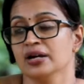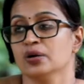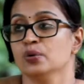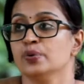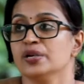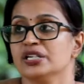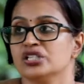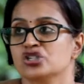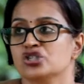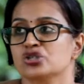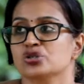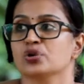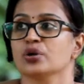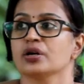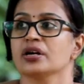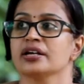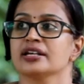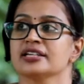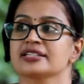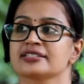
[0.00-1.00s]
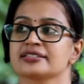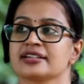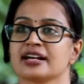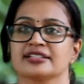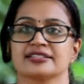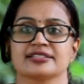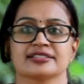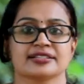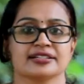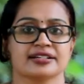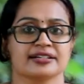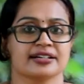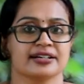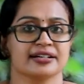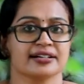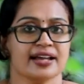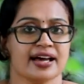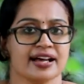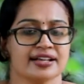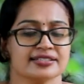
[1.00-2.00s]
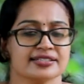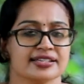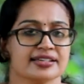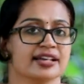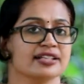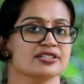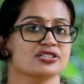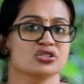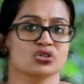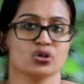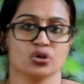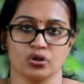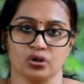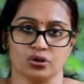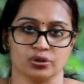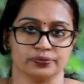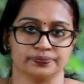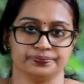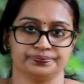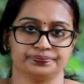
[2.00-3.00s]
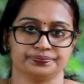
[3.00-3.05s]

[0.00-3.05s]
which is considered a classic, and so on.